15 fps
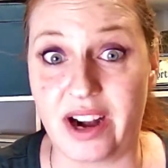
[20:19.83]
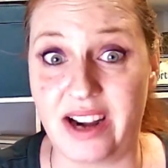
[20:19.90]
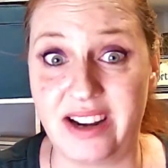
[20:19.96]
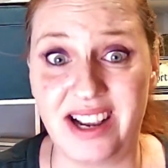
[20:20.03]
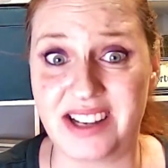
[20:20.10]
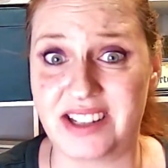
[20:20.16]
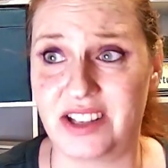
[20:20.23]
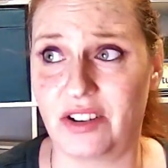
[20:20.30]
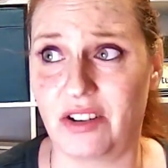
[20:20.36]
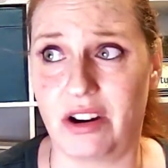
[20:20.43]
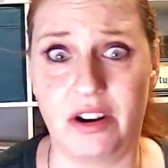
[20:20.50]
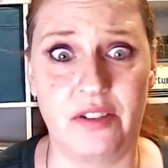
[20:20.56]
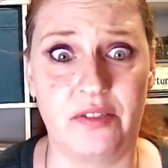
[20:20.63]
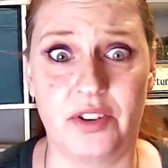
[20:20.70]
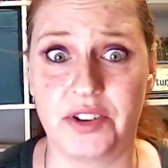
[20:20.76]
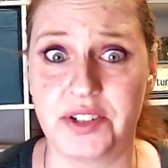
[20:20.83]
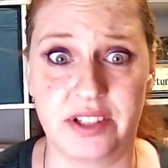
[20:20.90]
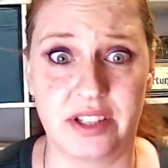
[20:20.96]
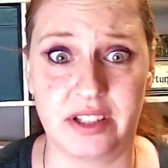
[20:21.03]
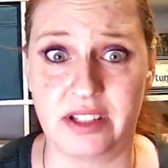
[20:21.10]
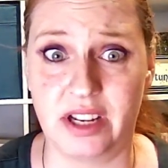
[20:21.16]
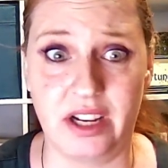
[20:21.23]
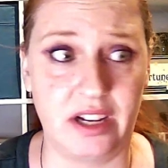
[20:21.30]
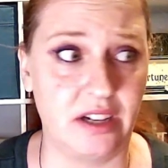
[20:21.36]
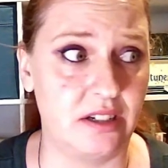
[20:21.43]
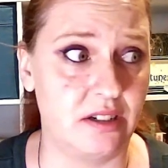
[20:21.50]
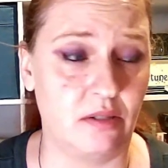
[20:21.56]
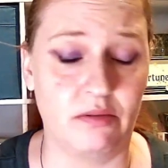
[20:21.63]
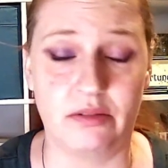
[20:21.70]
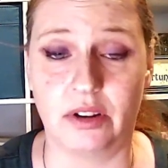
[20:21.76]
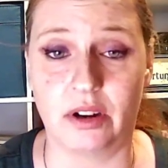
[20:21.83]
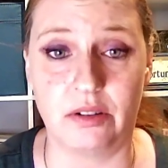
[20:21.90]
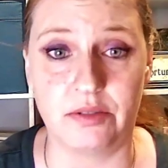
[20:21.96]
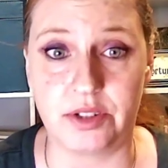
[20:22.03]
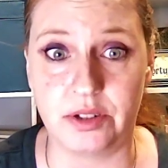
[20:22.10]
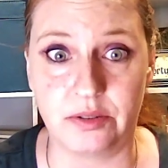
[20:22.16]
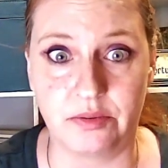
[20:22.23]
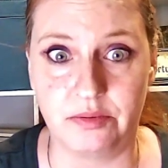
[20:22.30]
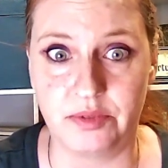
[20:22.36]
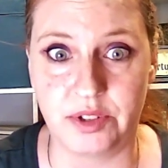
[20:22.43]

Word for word: And yes, there are verses that say don't go to,